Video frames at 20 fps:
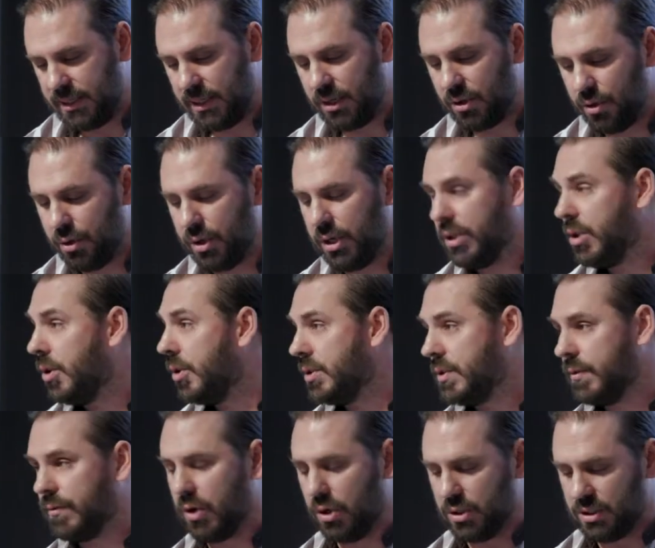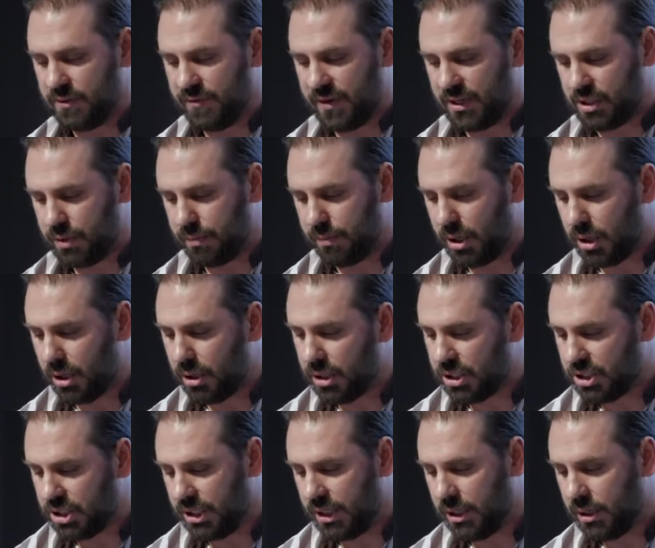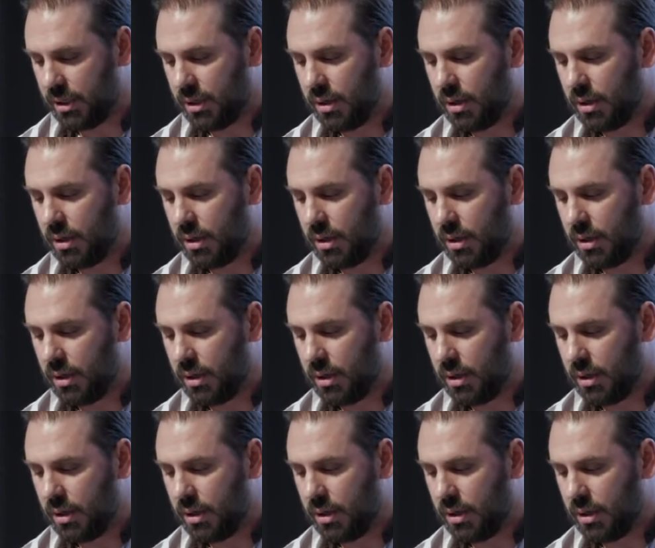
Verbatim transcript: including those of conservation biology,